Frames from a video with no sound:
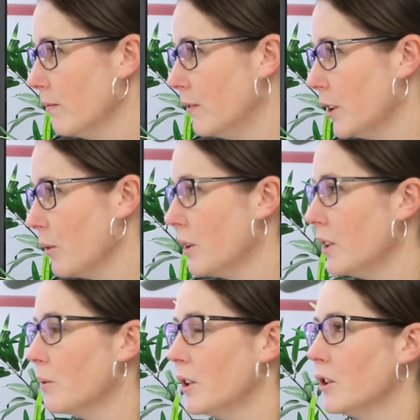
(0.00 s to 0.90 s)

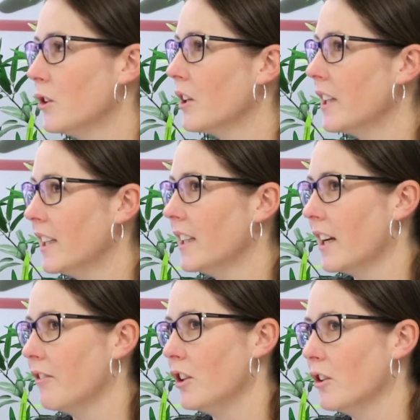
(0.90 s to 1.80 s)
When you're not in
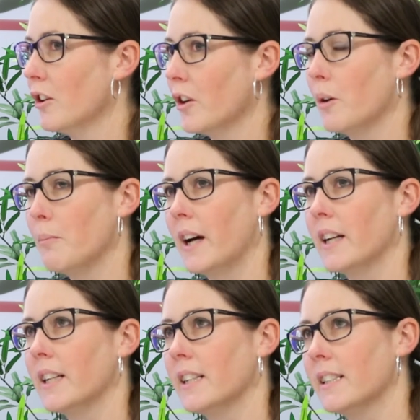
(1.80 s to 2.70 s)
there and you don't know about
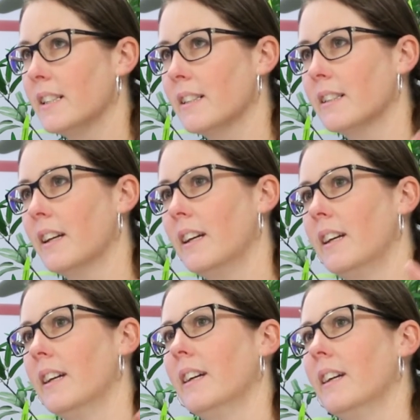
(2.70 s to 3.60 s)
it, it's this
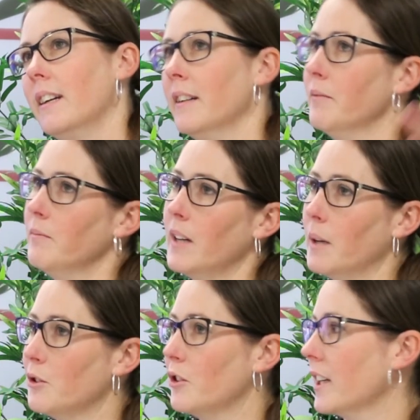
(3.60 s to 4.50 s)

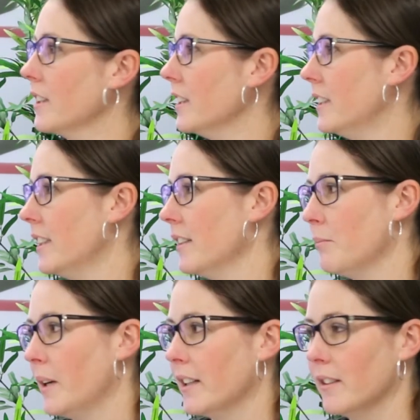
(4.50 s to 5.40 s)
abstract idea
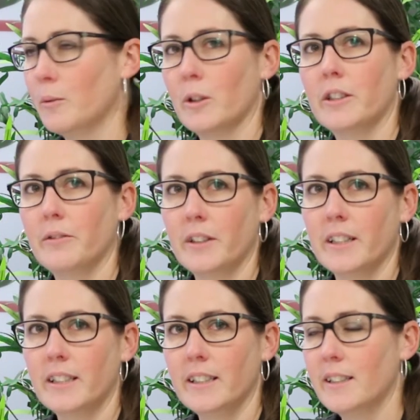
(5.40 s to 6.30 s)
about what
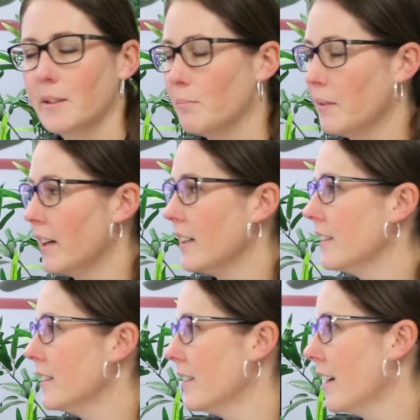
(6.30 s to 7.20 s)
defence is, but
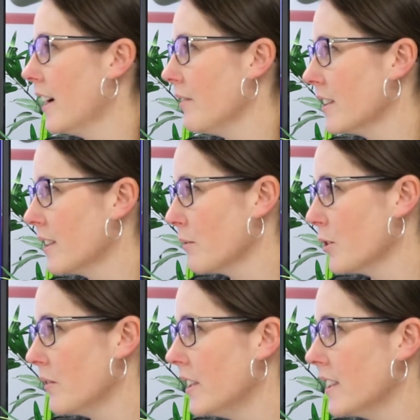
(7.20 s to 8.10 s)
having some
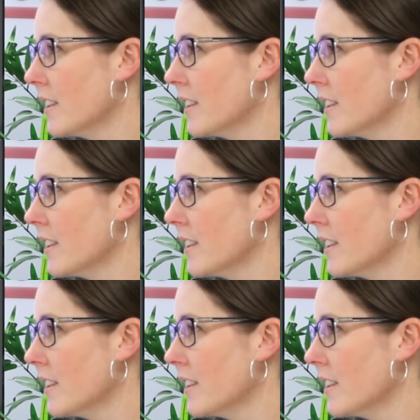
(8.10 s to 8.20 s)
sort of